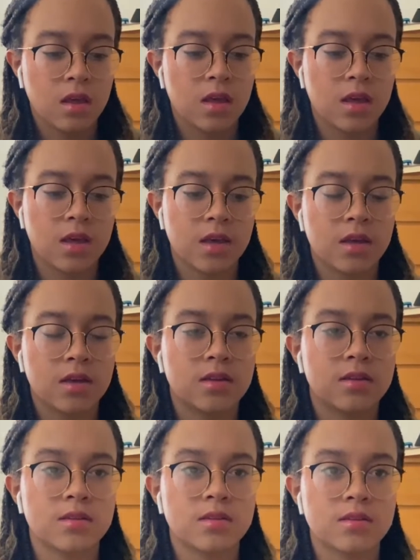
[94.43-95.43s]

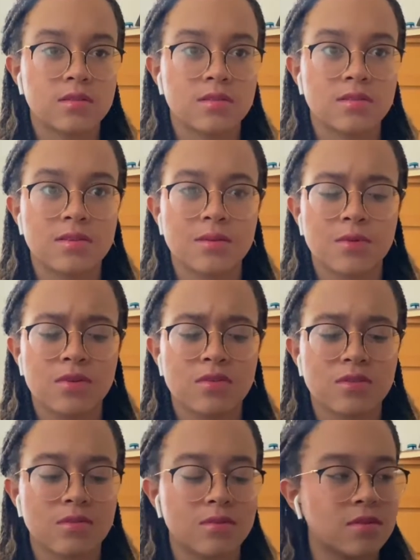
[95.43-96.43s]
and the same goes for
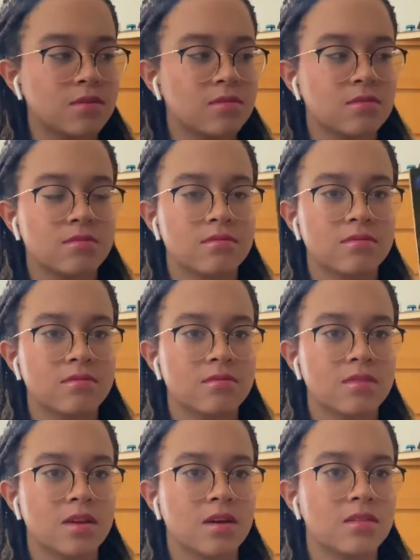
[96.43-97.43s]
this one too.
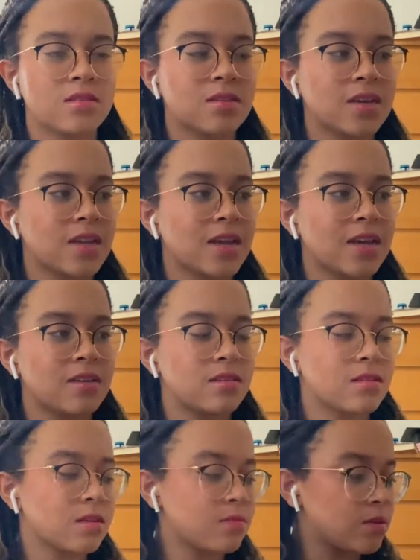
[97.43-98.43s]
I got this secondhand at the
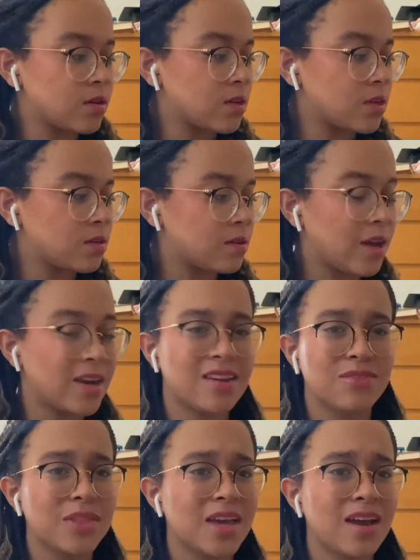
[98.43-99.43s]
library, and I
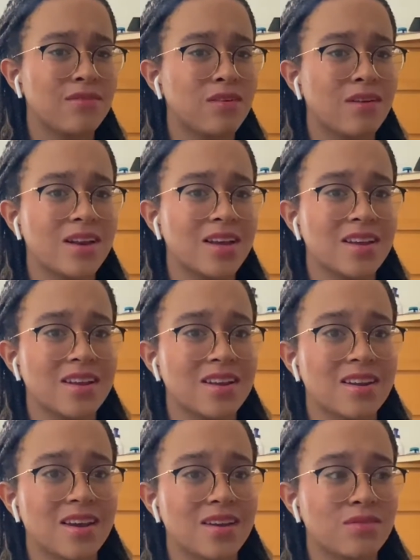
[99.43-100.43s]
don't think I ever read it,
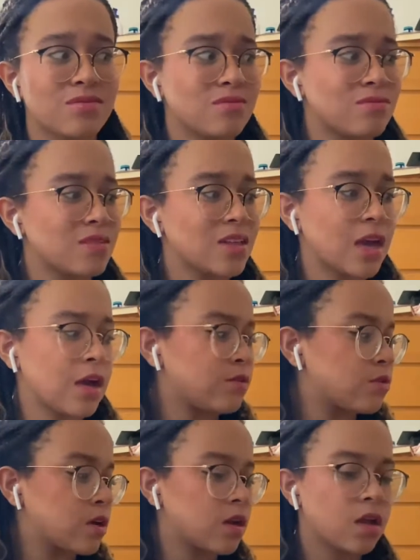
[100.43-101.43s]
and I don't really care
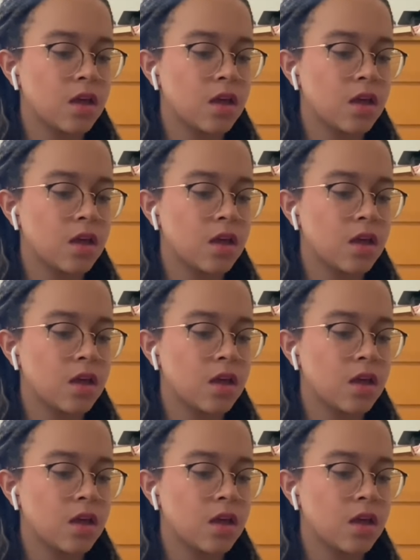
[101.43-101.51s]
for it.